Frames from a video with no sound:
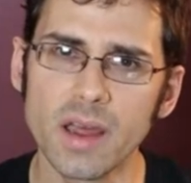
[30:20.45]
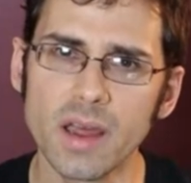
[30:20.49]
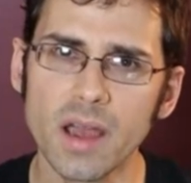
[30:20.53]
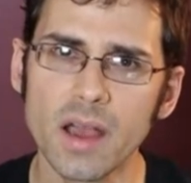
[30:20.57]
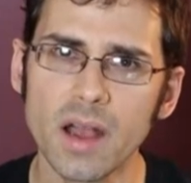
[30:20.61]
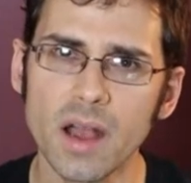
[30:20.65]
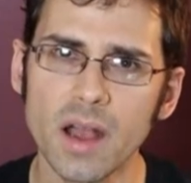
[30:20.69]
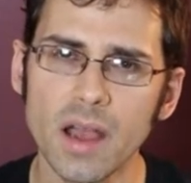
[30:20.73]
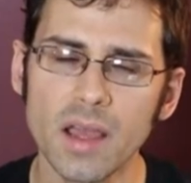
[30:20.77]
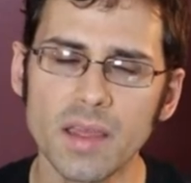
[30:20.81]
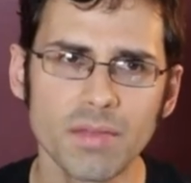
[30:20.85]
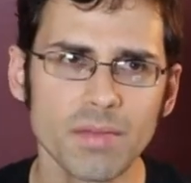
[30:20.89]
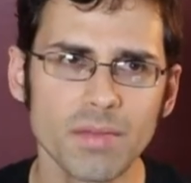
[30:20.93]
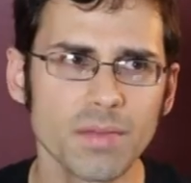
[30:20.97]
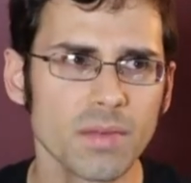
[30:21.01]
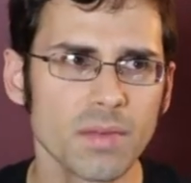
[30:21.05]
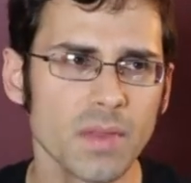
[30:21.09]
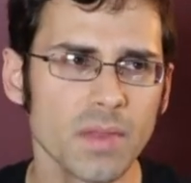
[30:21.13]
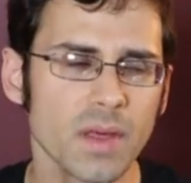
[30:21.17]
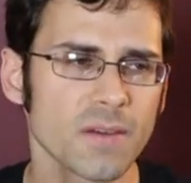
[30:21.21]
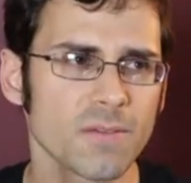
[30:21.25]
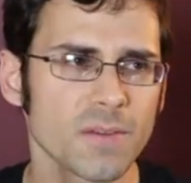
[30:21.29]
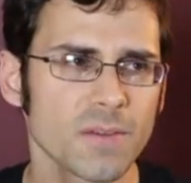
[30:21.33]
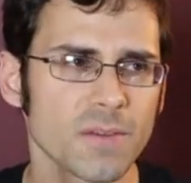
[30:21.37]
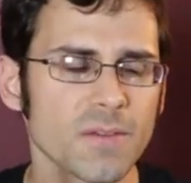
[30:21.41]
I'm
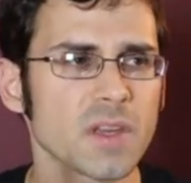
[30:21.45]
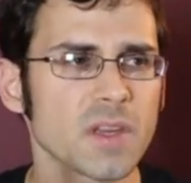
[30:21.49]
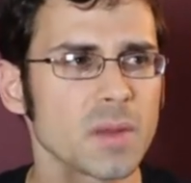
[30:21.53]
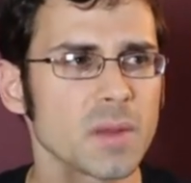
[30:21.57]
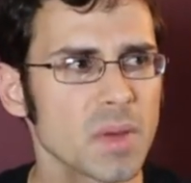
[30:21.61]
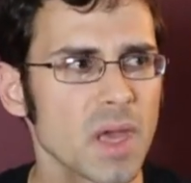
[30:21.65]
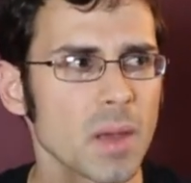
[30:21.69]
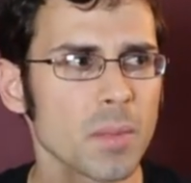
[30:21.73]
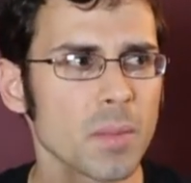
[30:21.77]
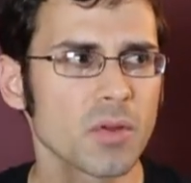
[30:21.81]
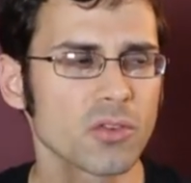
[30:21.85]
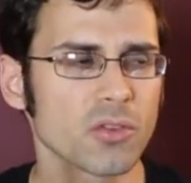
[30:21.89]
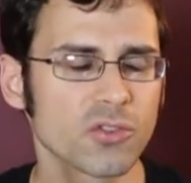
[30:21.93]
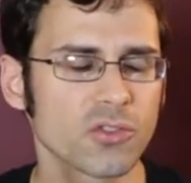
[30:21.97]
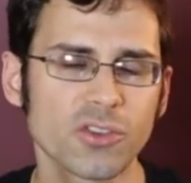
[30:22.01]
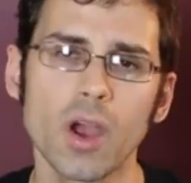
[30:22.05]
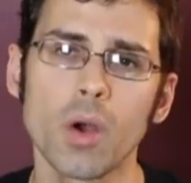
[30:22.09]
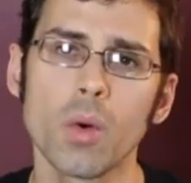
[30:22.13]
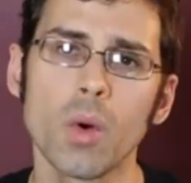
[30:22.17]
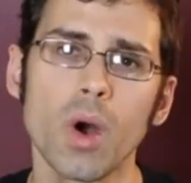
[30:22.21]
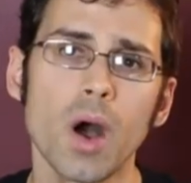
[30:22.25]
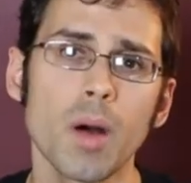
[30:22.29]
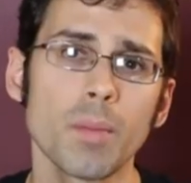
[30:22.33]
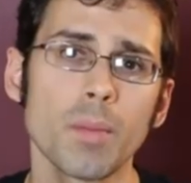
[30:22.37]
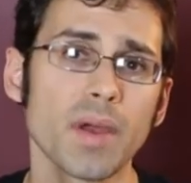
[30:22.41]
like 50 people
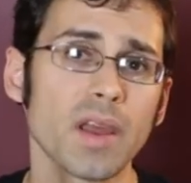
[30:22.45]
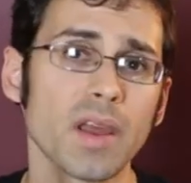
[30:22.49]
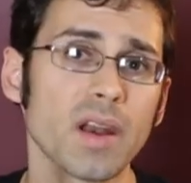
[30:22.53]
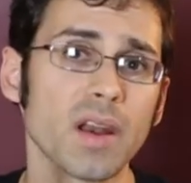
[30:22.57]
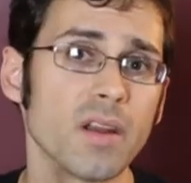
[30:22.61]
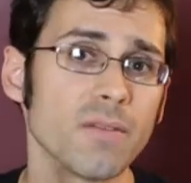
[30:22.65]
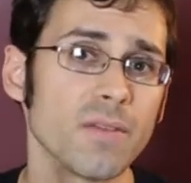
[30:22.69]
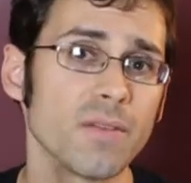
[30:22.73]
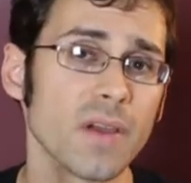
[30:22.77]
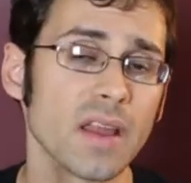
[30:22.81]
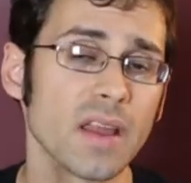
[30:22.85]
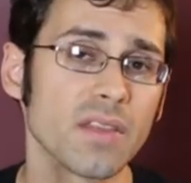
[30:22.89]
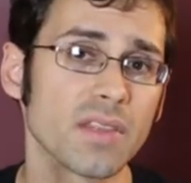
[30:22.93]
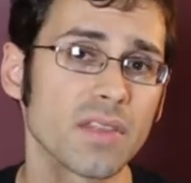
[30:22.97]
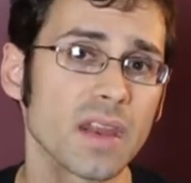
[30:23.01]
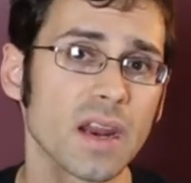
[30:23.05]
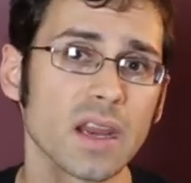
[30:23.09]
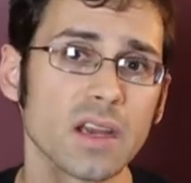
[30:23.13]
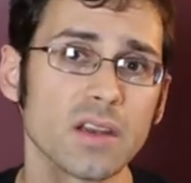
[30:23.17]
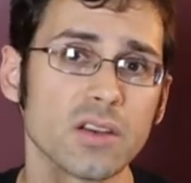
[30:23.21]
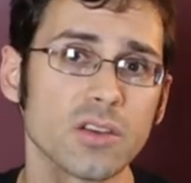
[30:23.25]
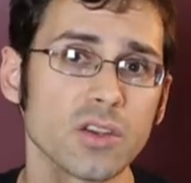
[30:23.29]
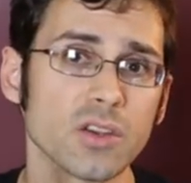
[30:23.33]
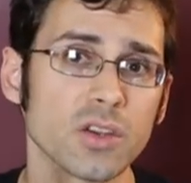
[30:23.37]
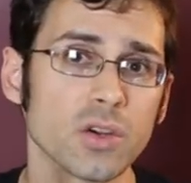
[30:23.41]
show up at an event that
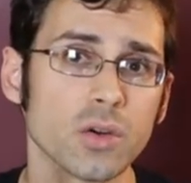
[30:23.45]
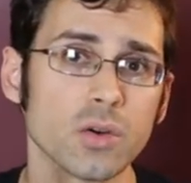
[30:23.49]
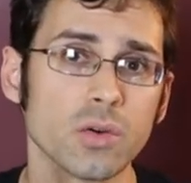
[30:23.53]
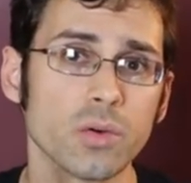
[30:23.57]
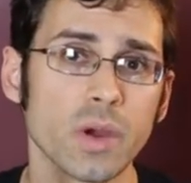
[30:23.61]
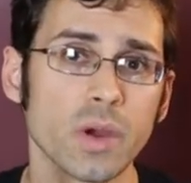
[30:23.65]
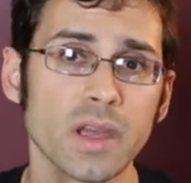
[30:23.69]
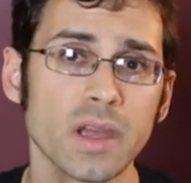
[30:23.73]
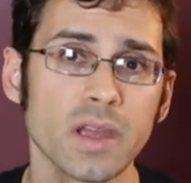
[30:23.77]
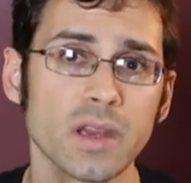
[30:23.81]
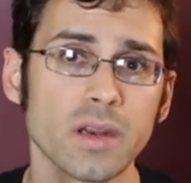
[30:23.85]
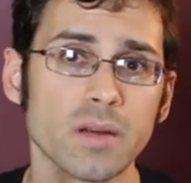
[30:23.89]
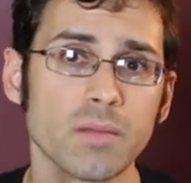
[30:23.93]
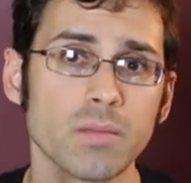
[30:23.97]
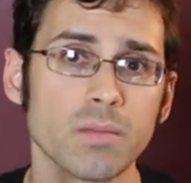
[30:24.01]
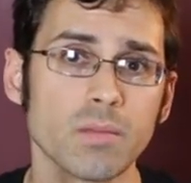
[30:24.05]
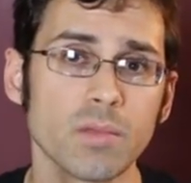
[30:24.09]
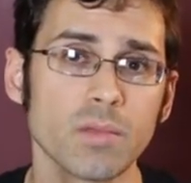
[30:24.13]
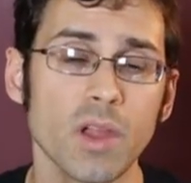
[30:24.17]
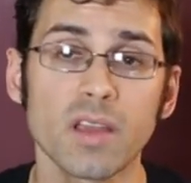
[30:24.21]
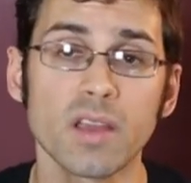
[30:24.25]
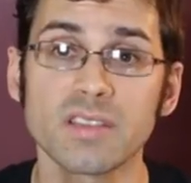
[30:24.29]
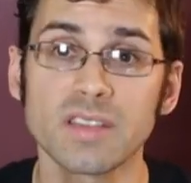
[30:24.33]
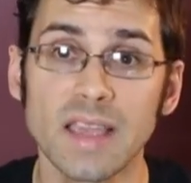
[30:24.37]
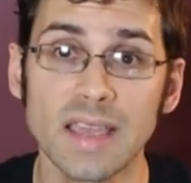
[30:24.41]
I do in
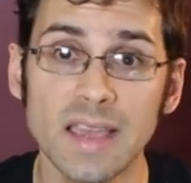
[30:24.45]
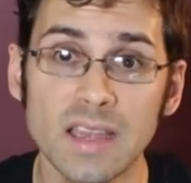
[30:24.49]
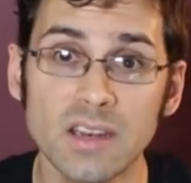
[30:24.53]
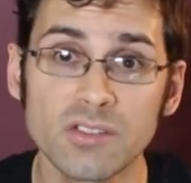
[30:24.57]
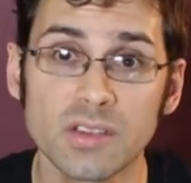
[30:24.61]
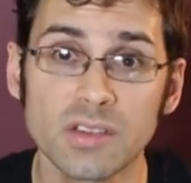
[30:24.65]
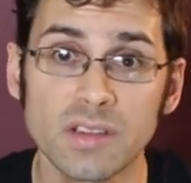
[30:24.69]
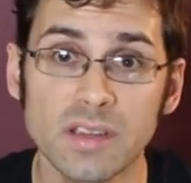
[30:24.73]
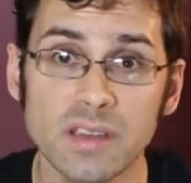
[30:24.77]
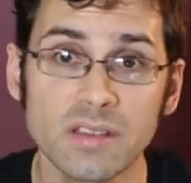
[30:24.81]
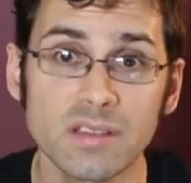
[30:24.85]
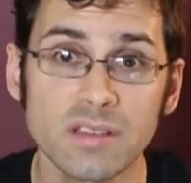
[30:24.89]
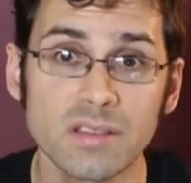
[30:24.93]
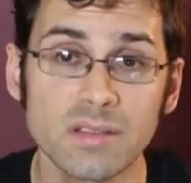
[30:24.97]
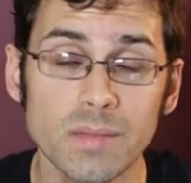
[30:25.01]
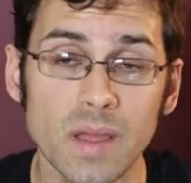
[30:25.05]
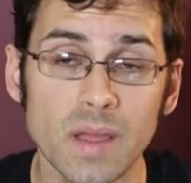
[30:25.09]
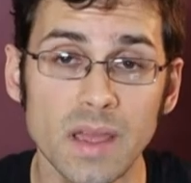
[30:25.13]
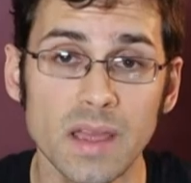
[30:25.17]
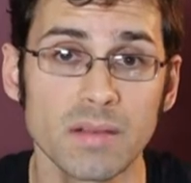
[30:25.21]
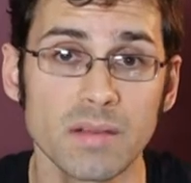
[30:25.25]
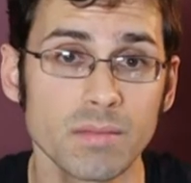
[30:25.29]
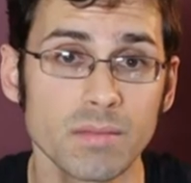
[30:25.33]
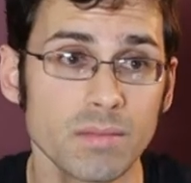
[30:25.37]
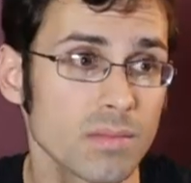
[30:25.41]
Los Angeles,
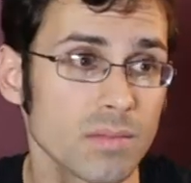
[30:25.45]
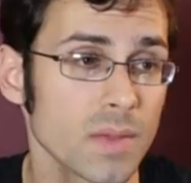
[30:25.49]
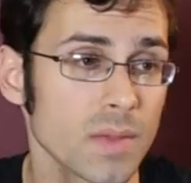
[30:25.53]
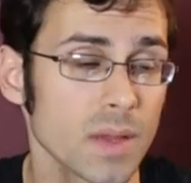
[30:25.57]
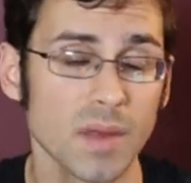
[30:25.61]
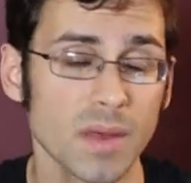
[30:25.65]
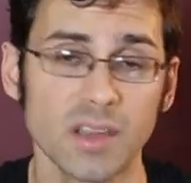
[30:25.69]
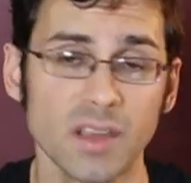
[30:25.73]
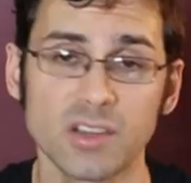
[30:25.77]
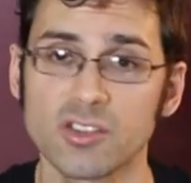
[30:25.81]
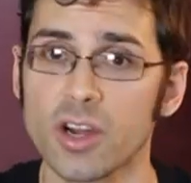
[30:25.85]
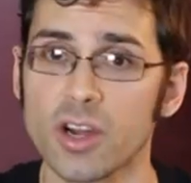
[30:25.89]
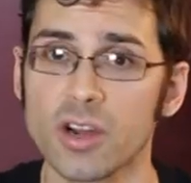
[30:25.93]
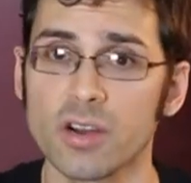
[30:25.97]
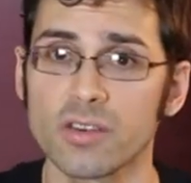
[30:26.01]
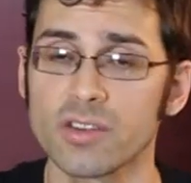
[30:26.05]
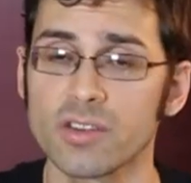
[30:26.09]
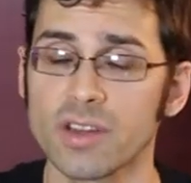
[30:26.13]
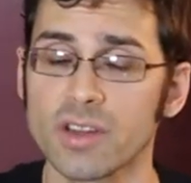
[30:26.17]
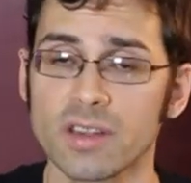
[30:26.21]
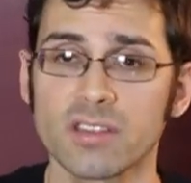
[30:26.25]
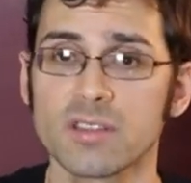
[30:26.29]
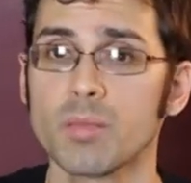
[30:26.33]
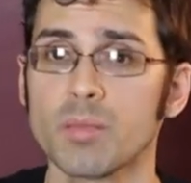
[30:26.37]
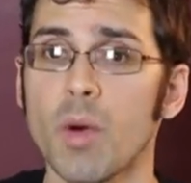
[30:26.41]
and maybe I charge
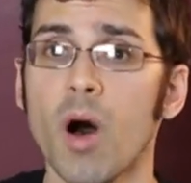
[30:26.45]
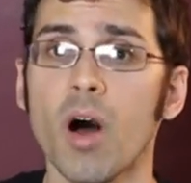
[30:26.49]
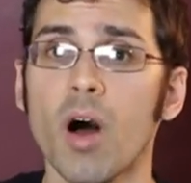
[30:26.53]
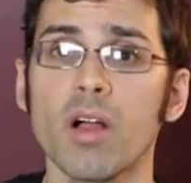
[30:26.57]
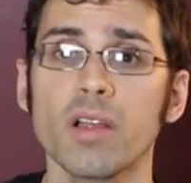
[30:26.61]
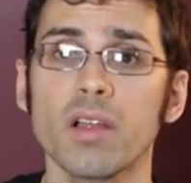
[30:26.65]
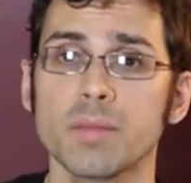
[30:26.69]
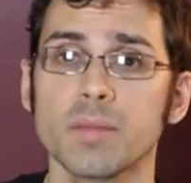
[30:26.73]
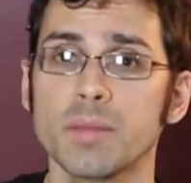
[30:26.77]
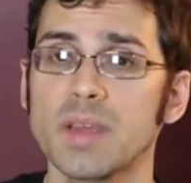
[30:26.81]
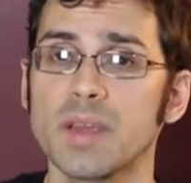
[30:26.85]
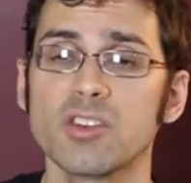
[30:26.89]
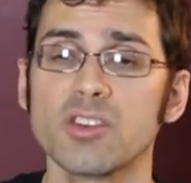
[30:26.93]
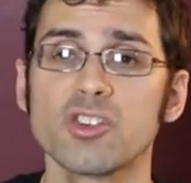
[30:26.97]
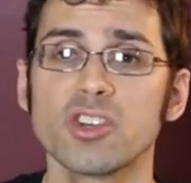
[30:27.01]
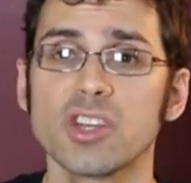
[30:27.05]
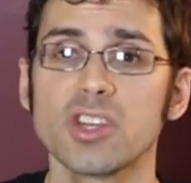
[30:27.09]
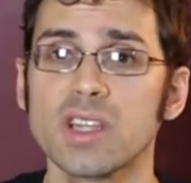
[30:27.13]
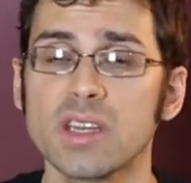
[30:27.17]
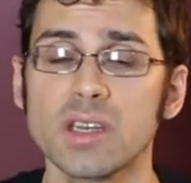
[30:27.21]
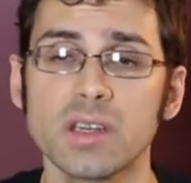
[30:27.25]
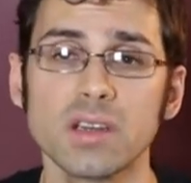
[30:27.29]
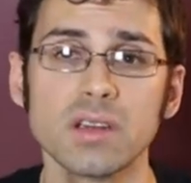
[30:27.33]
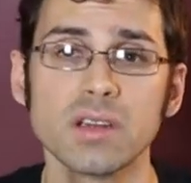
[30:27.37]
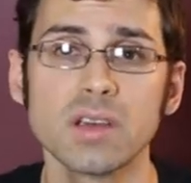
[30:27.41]
like a small
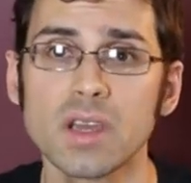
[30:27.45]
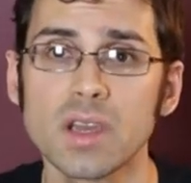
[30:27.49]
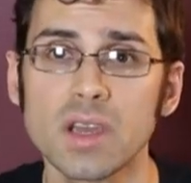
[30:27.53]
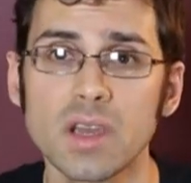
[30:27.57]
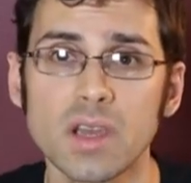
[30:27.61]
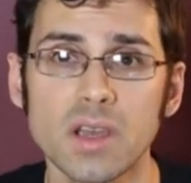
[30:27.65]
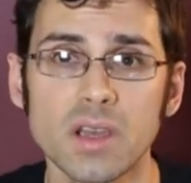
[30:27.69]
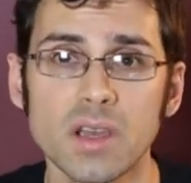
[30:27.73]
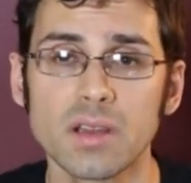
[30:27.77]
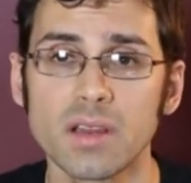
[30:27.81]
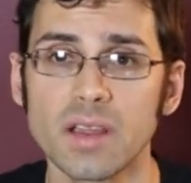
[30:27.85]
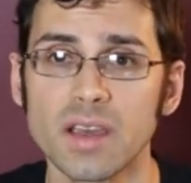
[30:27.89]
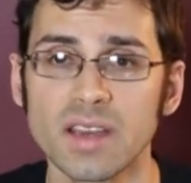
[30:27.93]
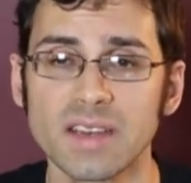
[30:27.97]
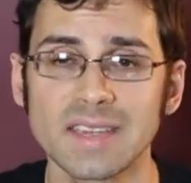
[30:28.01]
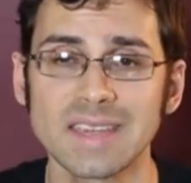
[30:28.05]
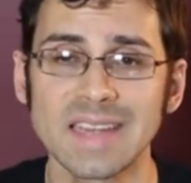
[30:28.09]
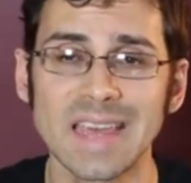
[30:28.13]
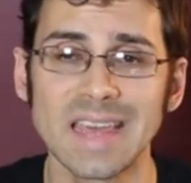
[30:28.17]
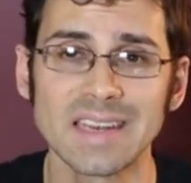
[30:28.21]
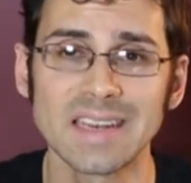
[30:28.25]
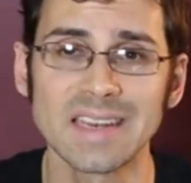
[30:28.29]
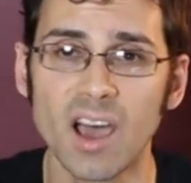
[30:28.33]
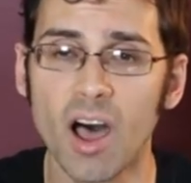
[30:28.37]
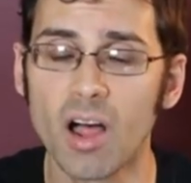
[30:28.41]
admission, like
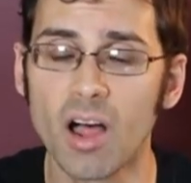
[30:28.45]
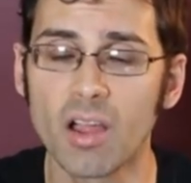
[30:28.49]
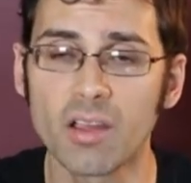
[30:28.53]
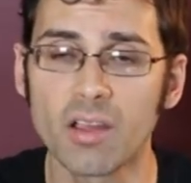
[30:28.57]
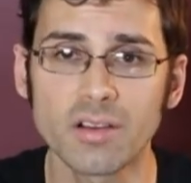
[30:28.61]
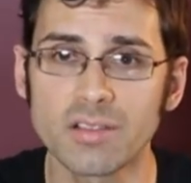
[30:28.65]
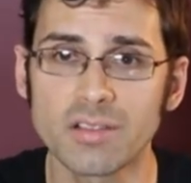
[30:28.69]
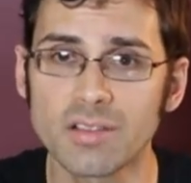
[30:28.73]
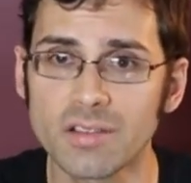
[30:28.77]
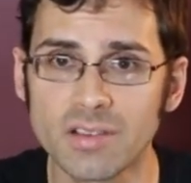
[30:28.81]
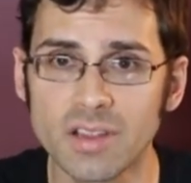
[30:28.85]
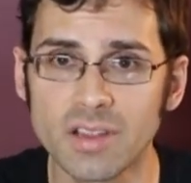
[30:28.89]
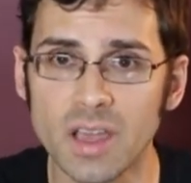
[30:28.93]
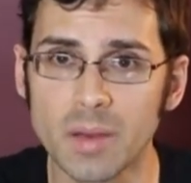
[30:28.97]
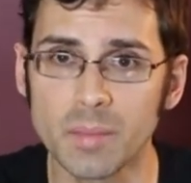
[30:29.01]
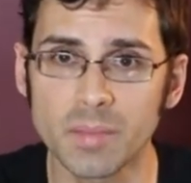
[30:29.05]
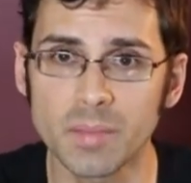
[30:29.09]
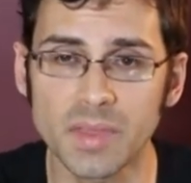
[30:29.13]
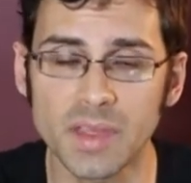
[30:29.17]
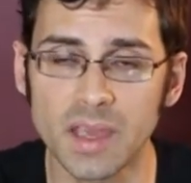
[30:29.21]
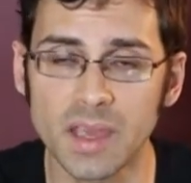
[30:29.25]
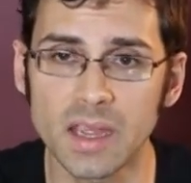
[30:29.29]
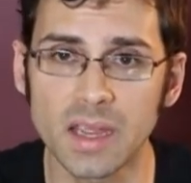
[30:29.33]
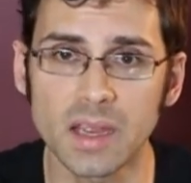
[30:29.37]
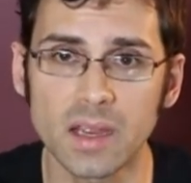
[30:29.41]
$10 or
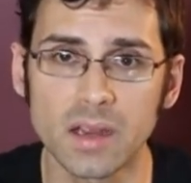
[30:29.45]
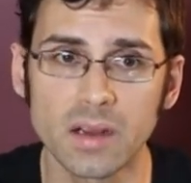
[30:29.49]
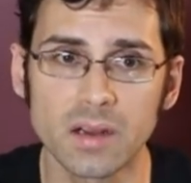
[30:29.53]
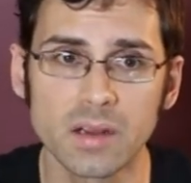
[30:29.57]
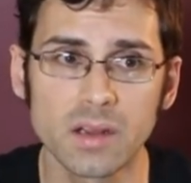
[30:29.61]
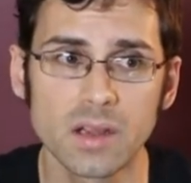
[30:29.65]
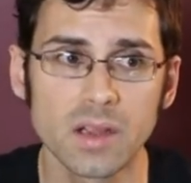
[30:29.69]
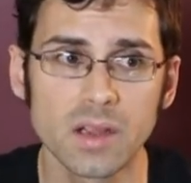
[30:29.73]
something.